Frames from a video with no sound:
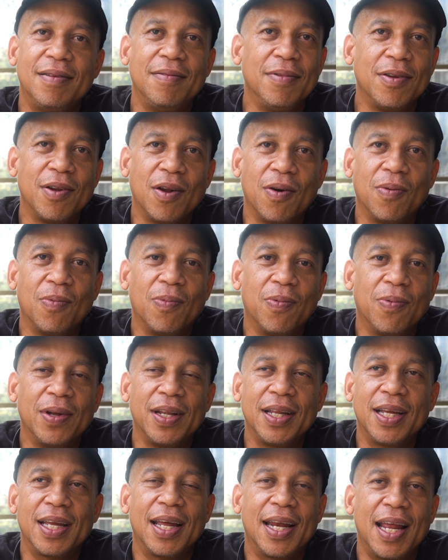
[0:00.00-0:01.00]

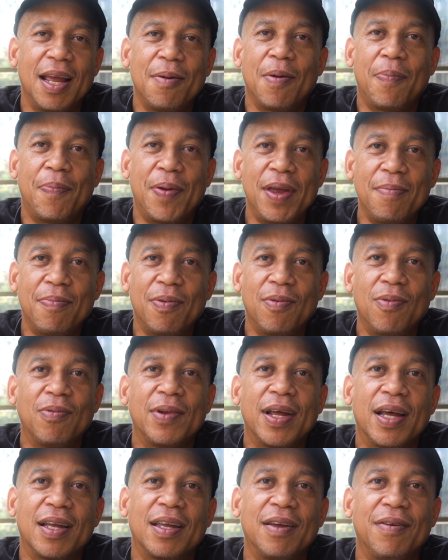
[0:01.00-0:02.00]
willing and able people
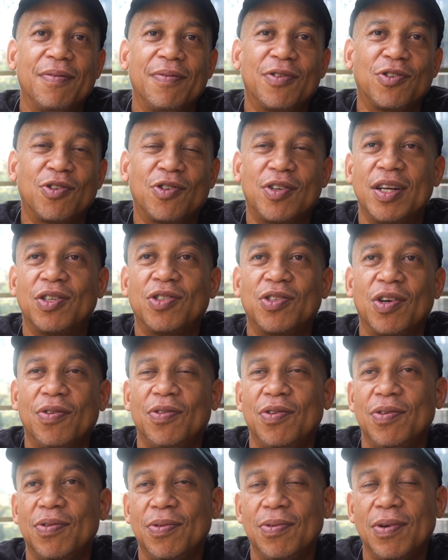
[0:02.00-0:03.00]
that show
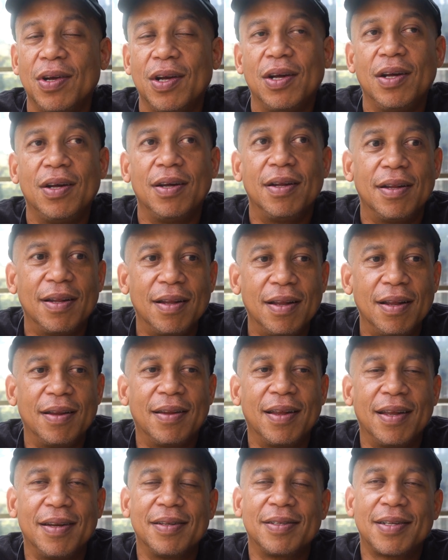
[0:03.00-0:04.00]
you
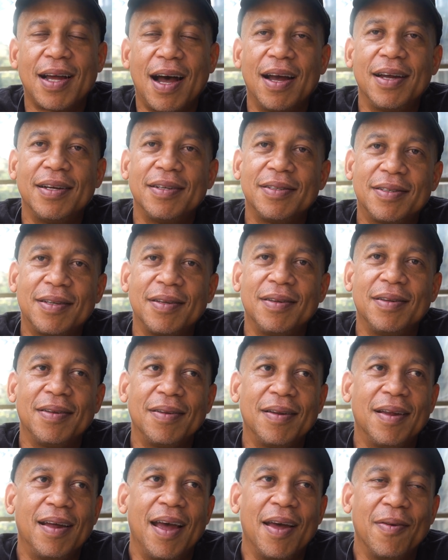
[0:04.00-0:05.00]
their desires to
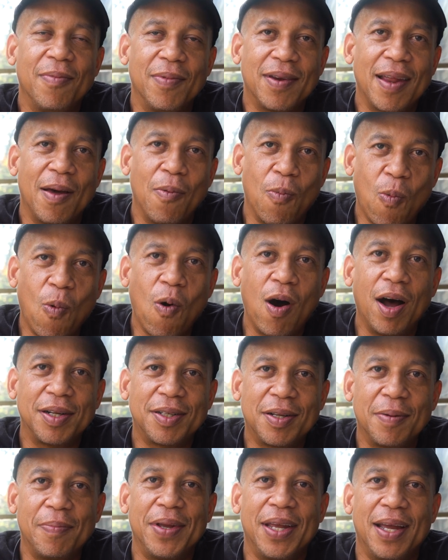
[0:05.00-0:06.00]
and that
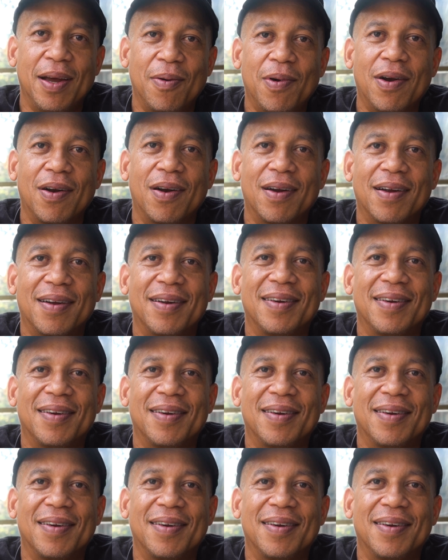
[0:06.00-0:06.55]
want to be at work.